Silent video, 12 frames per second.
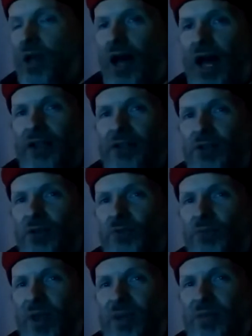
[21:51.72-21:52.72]
I could
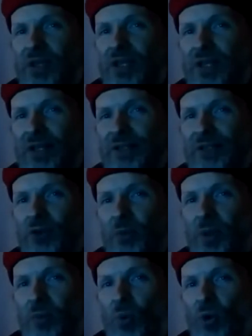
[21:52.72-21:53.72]
use maybe a little
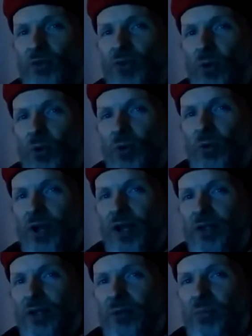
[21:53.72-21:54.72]
bit more tonal
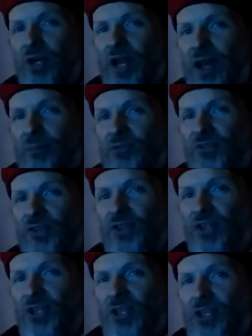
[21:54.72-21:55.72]
color, perhaps, in
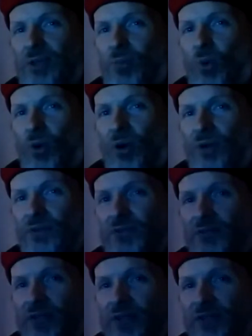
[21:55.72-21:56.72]
the
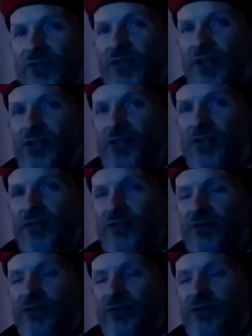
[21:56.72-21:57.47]
keyboards for this section.